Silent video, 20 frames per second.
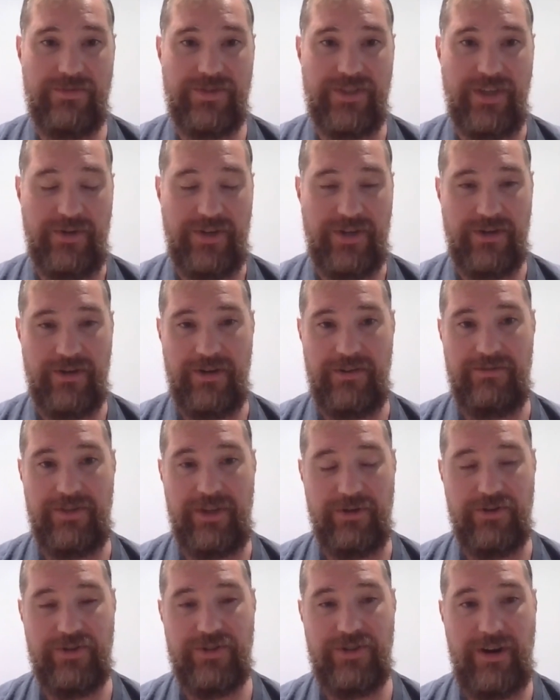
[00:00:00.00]
So
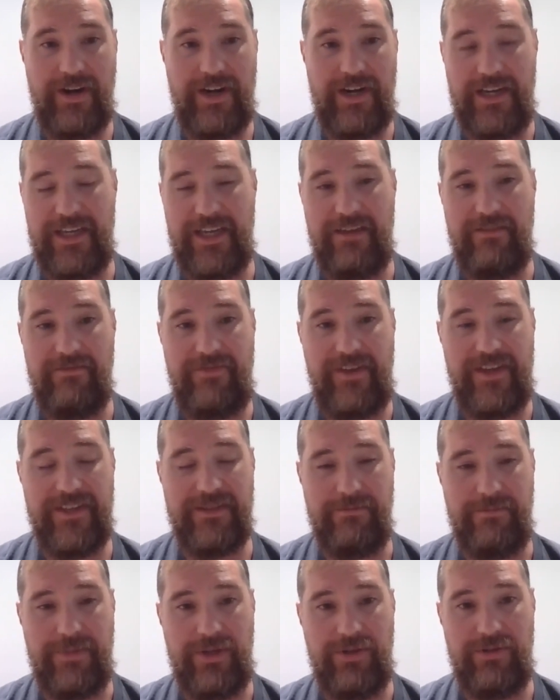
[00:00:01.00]
you're starting to get
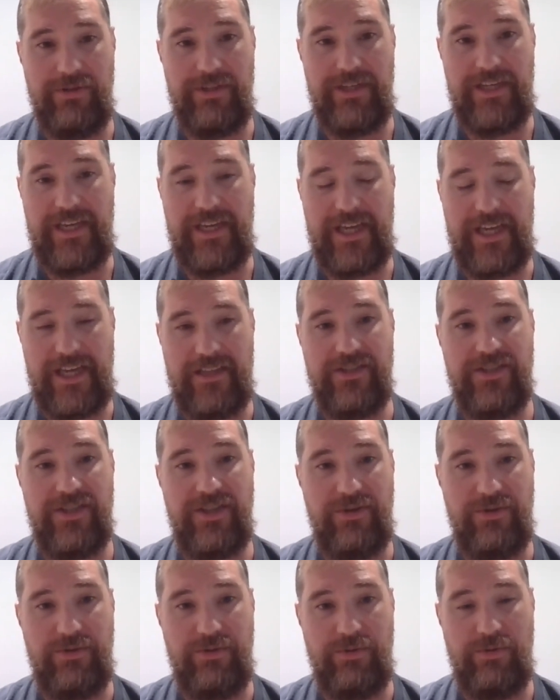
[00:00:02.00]
visibility
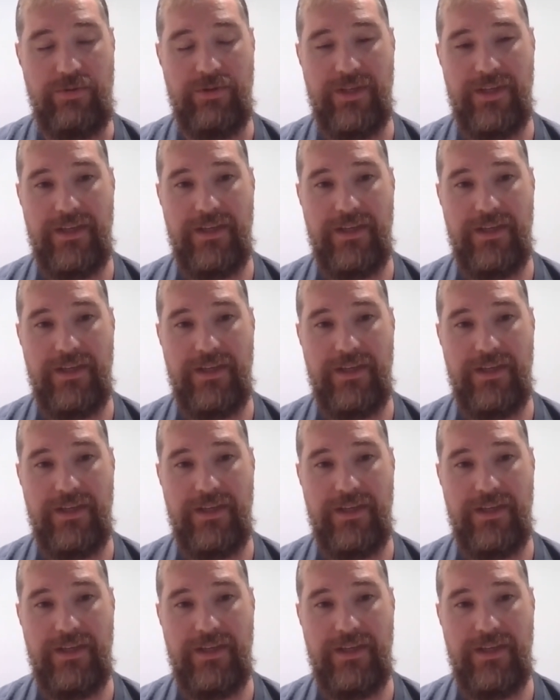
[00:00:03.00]
into